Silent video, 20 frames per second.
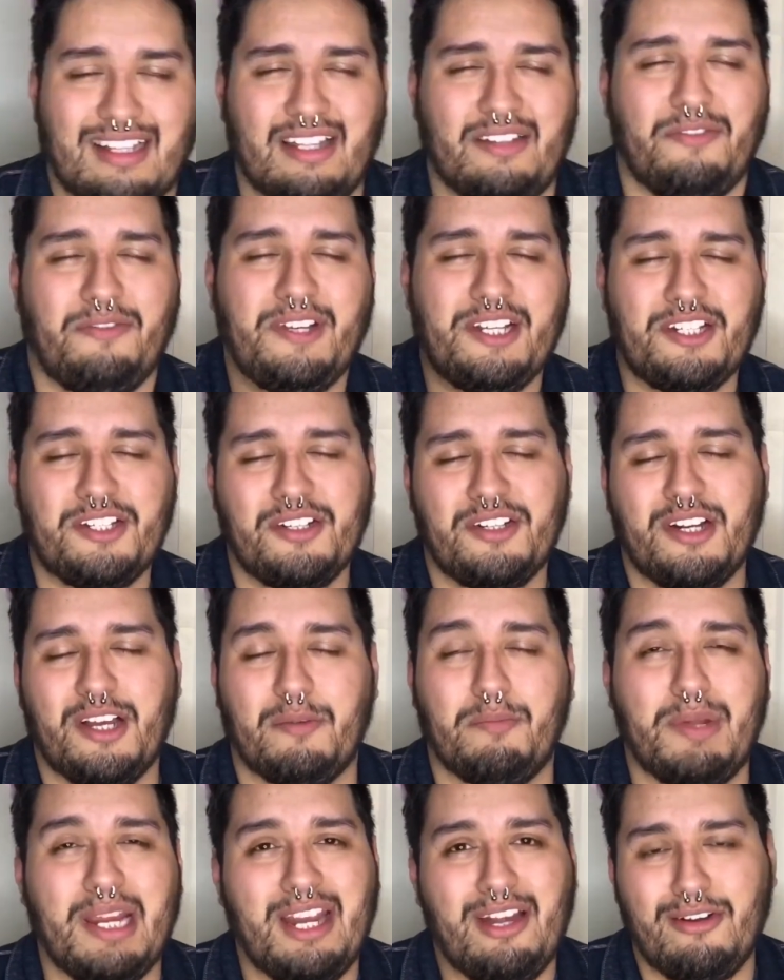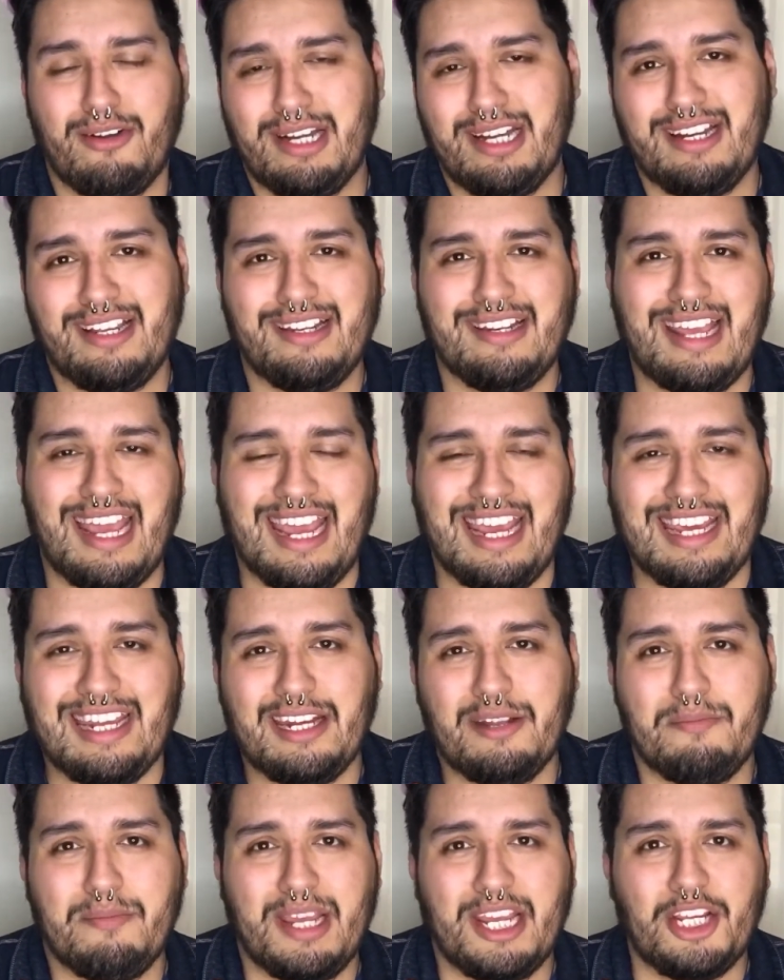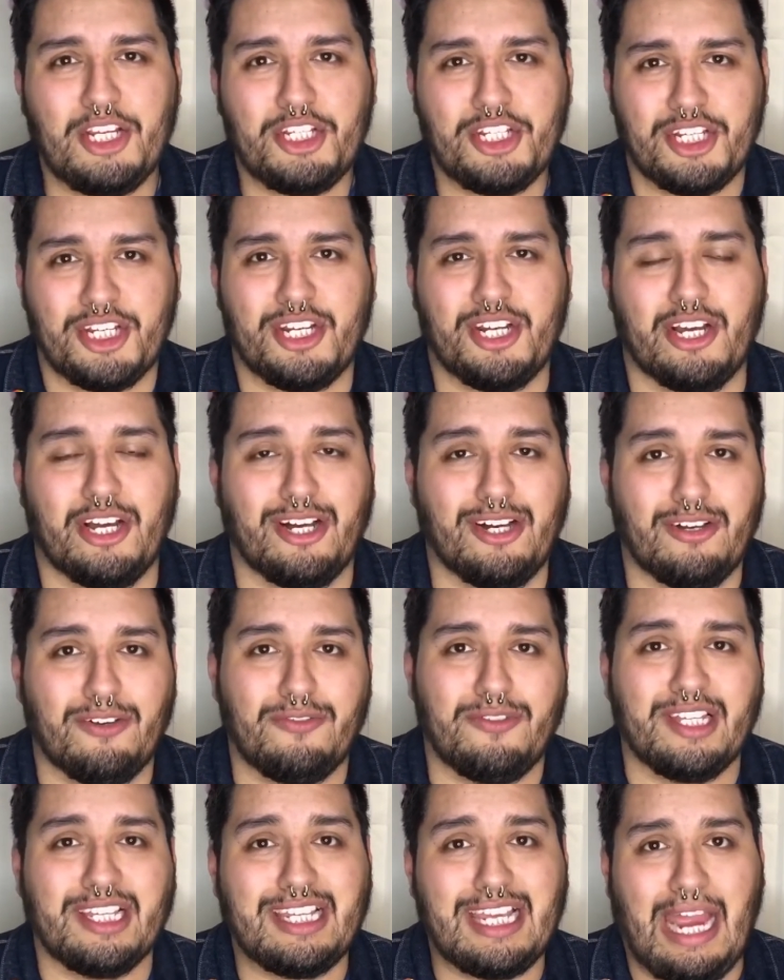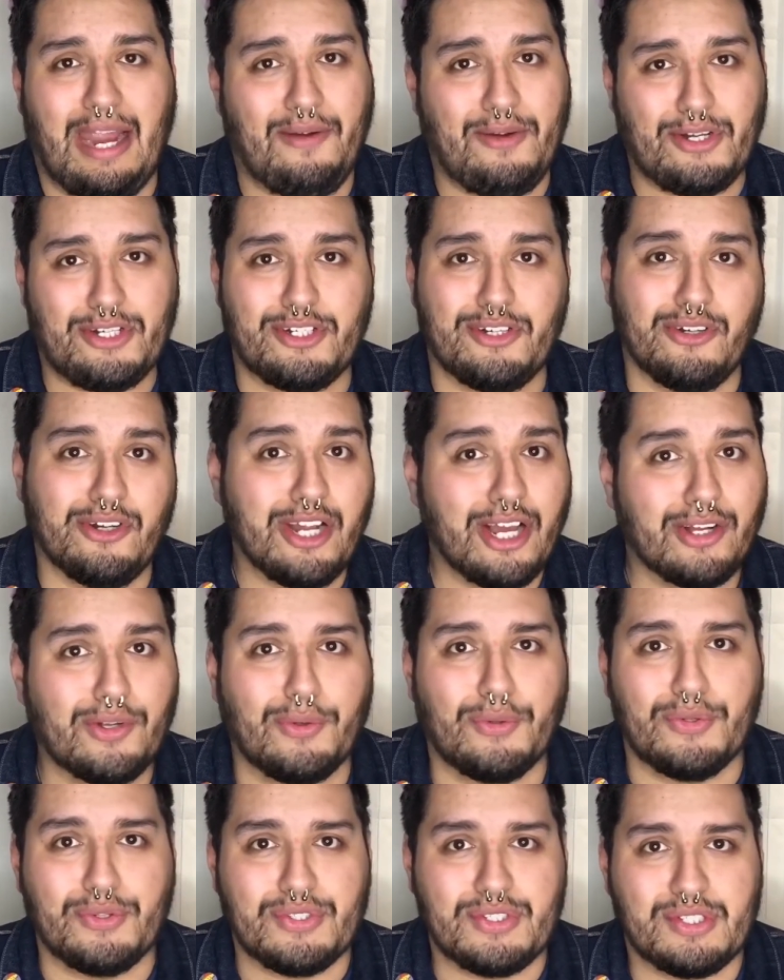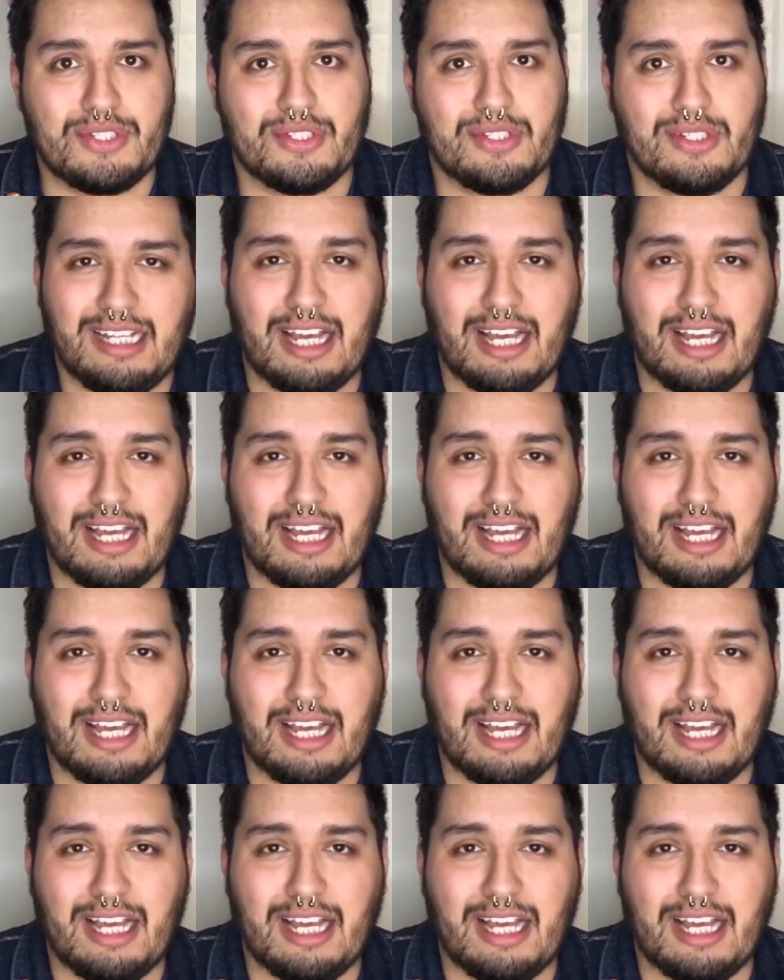that featured a parodied animation of the character Knuckles.